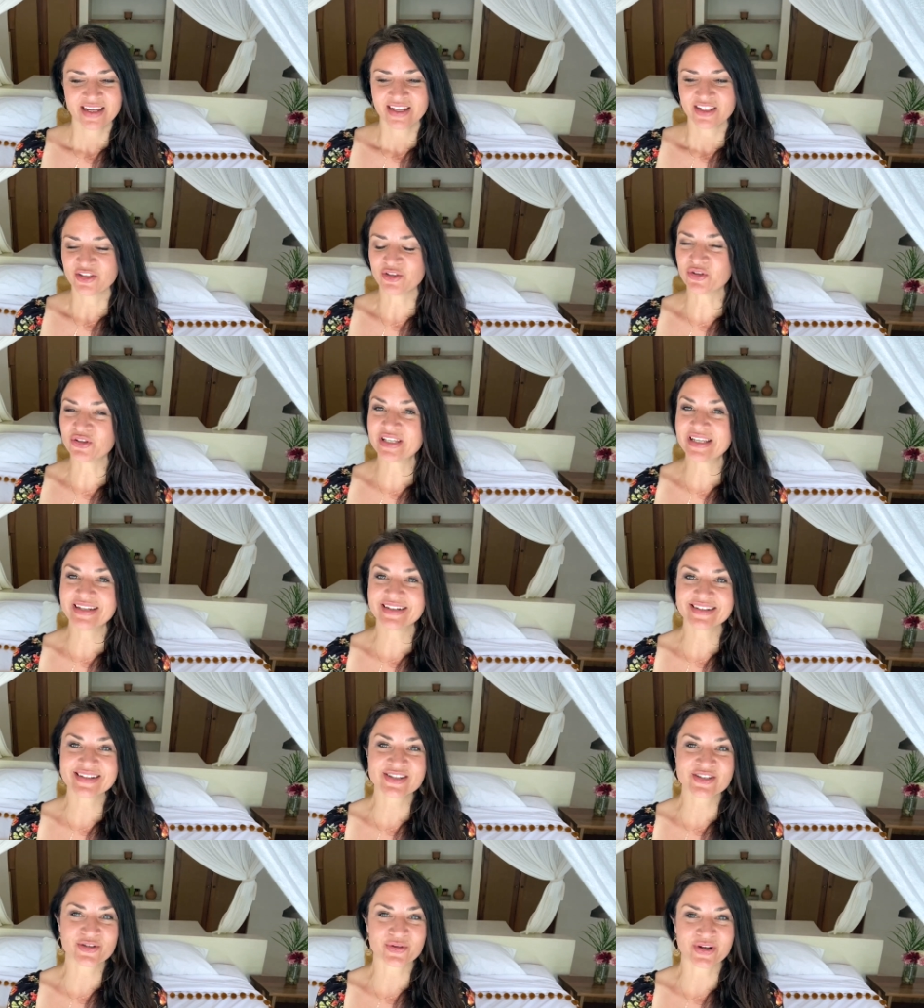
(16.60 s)
You'll hear
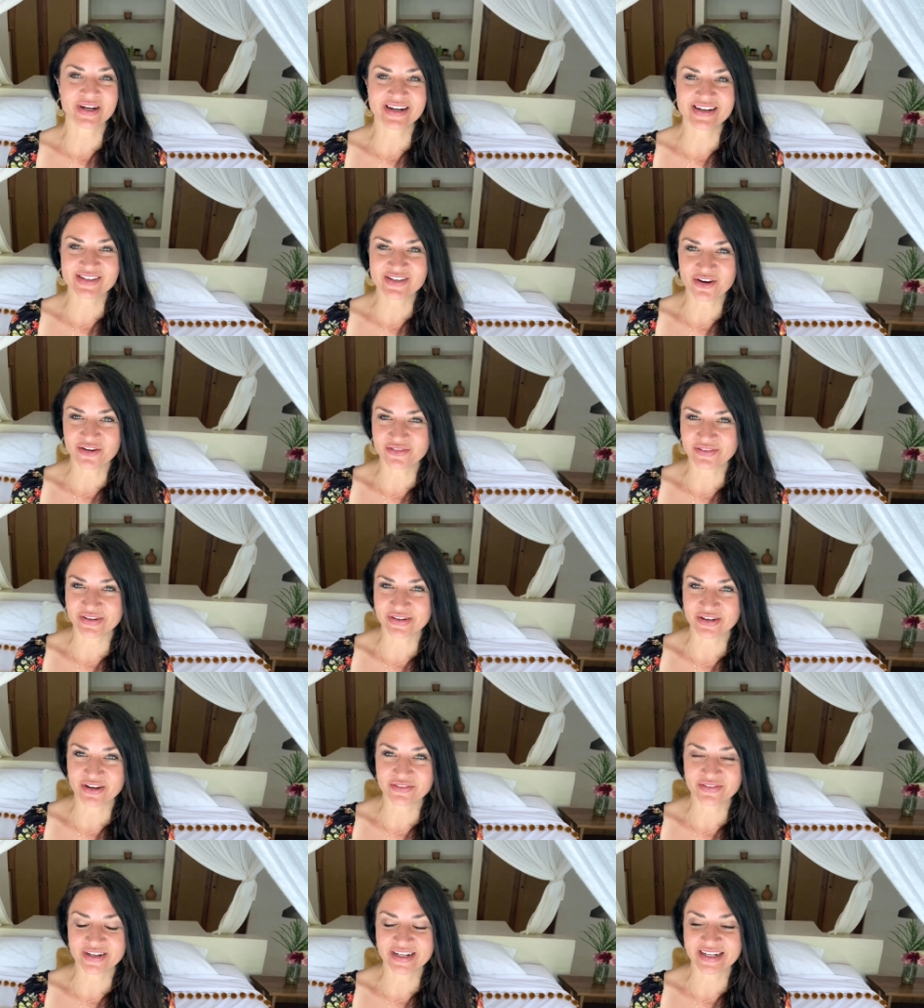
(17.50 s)
stories over and
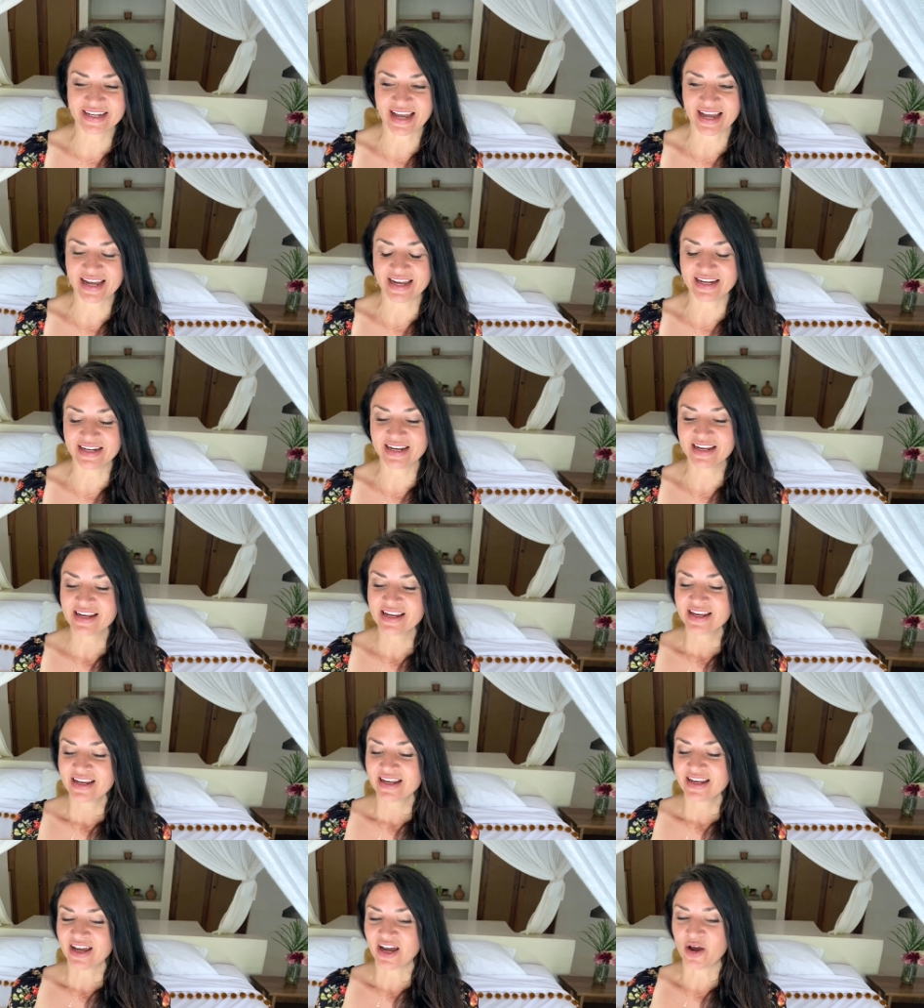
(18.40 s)
over again
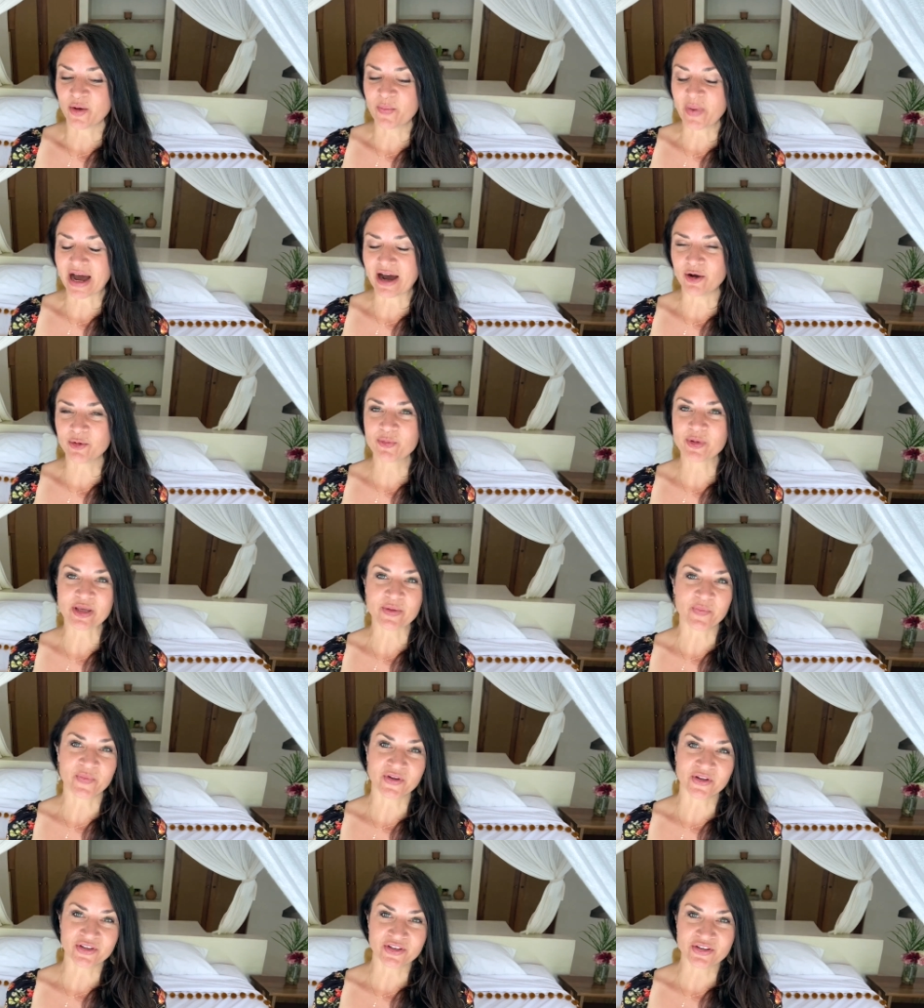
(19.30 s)
about
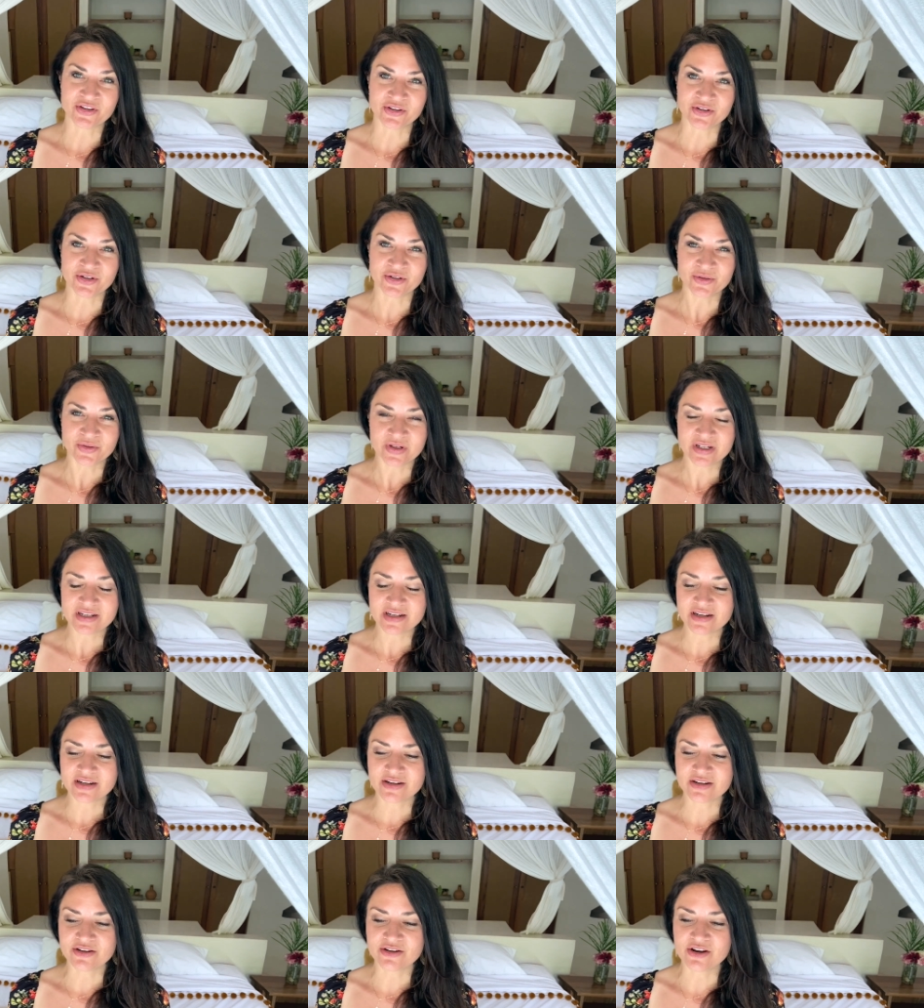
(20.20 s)
people who
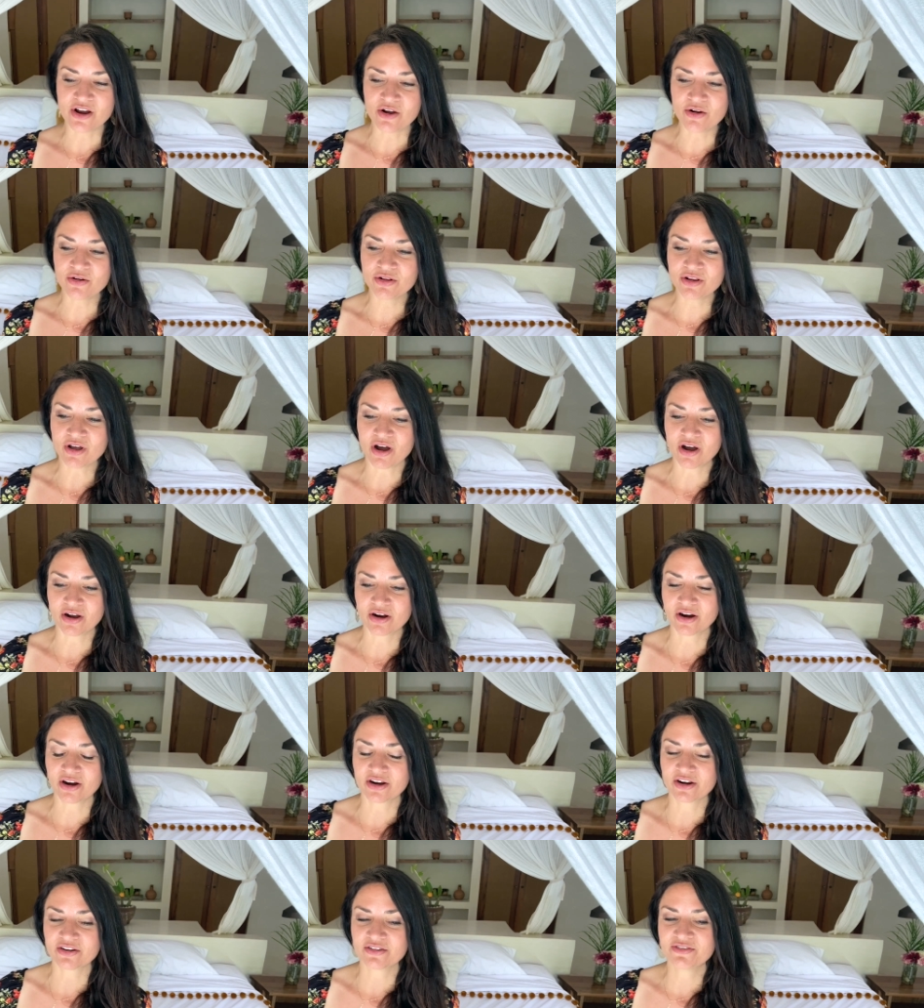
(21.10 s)
no
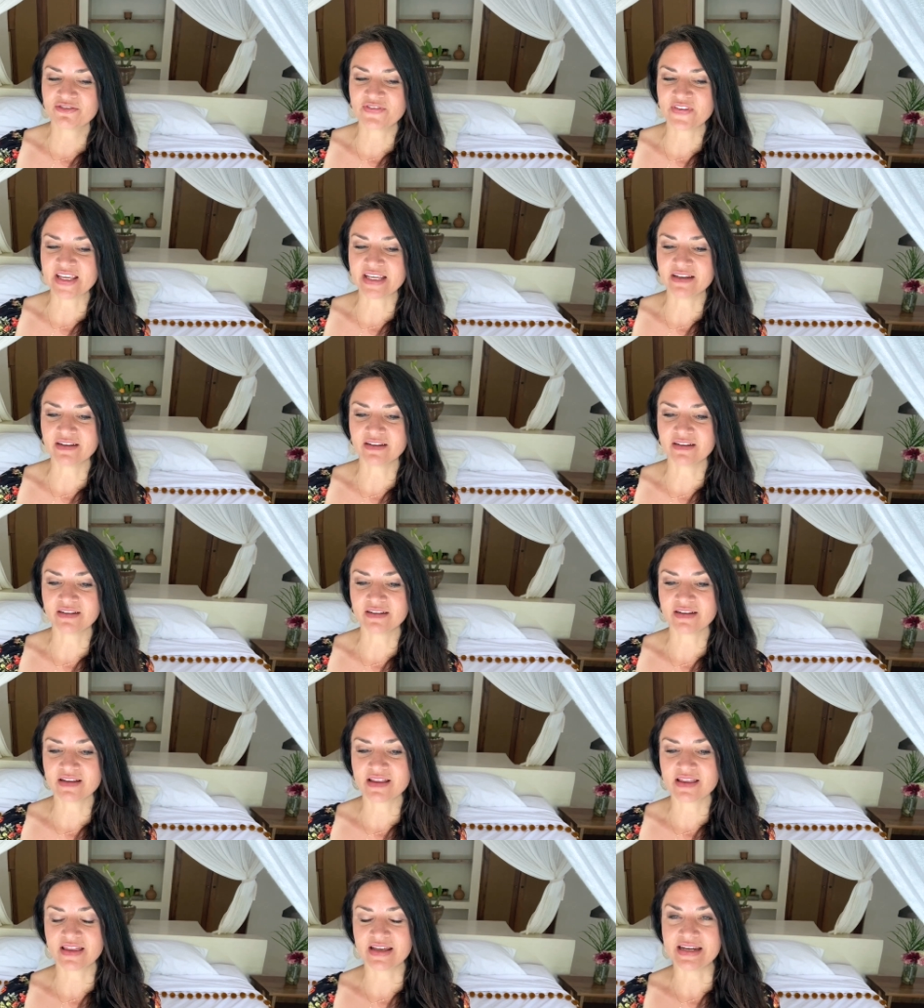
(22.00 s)
longer
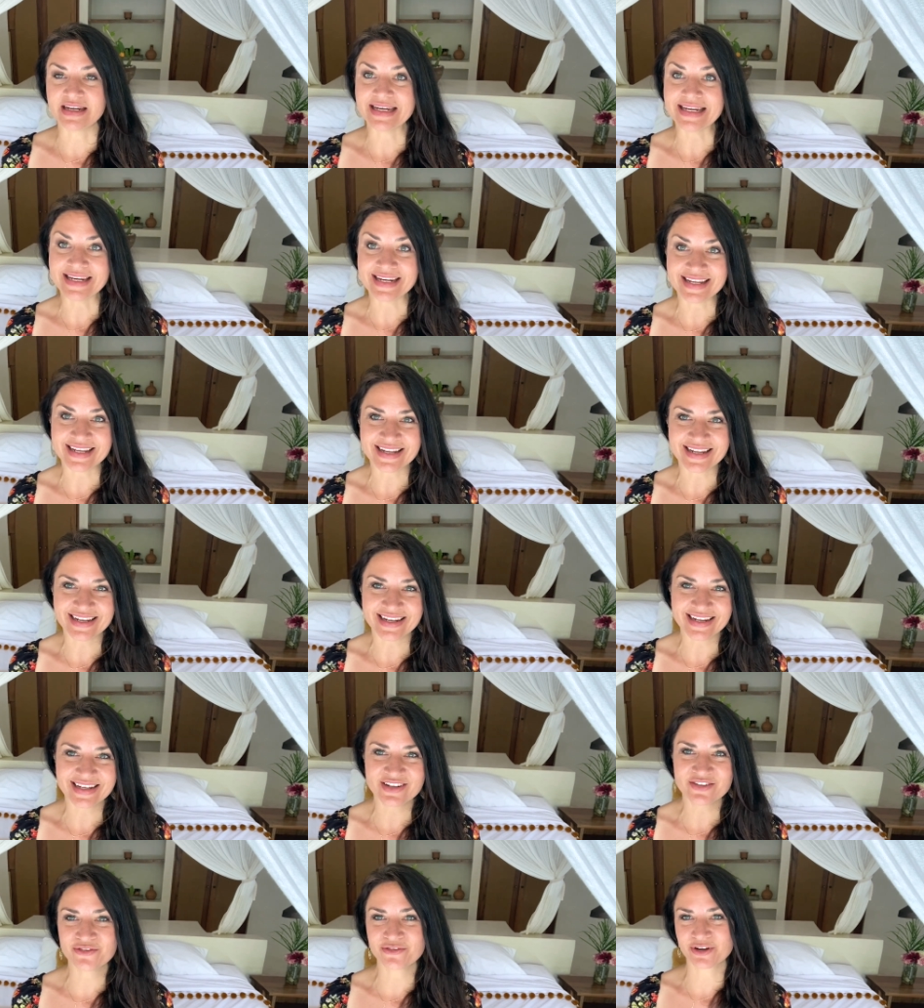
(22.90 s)
feel the
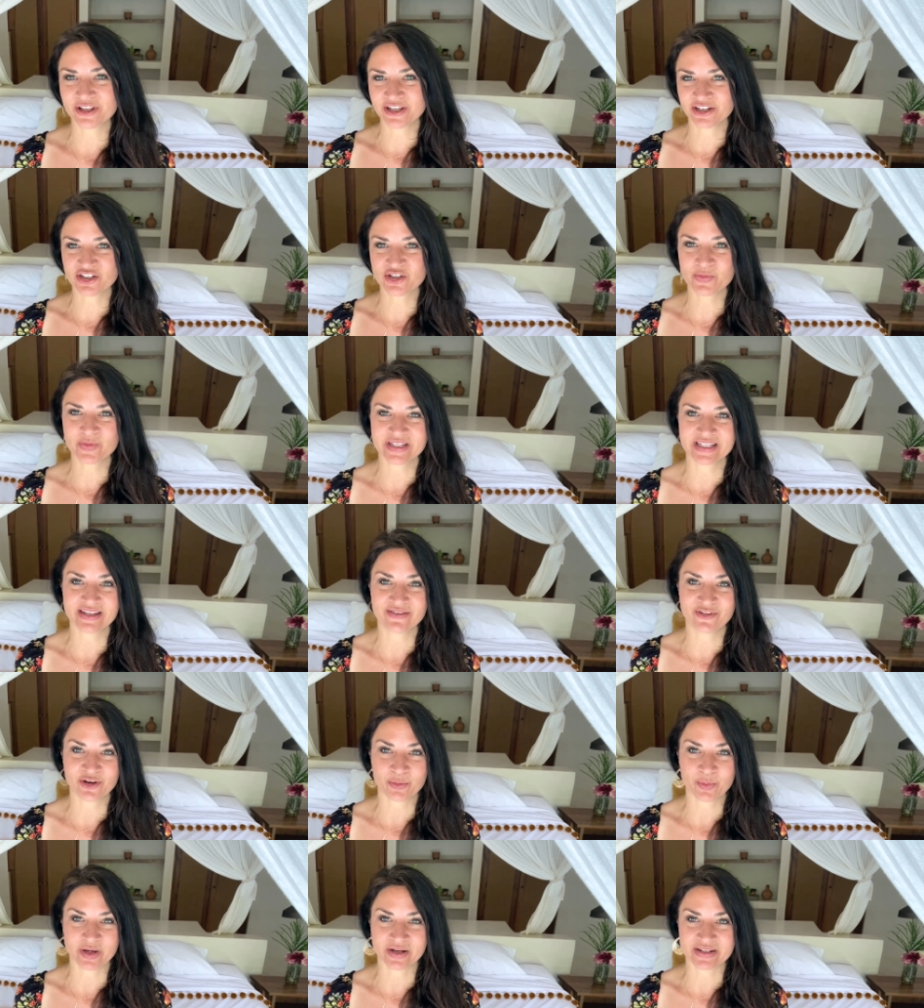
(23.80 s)
need for their
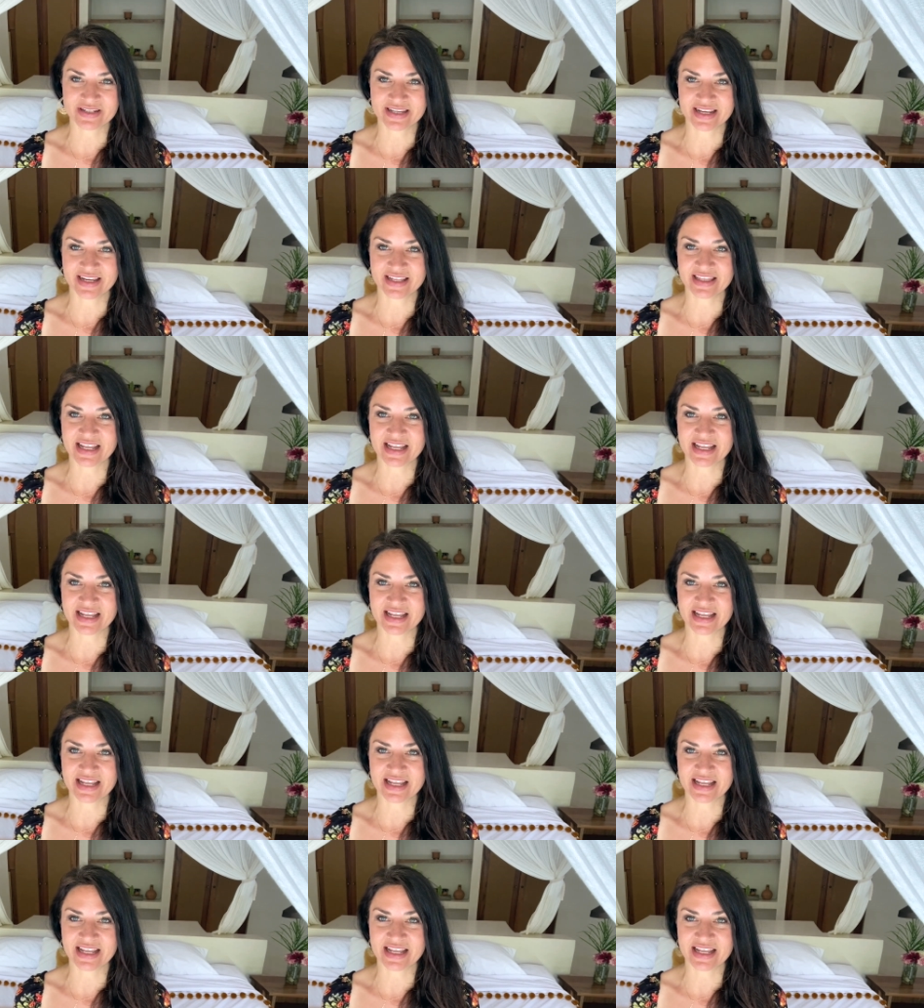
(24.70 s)
specific person.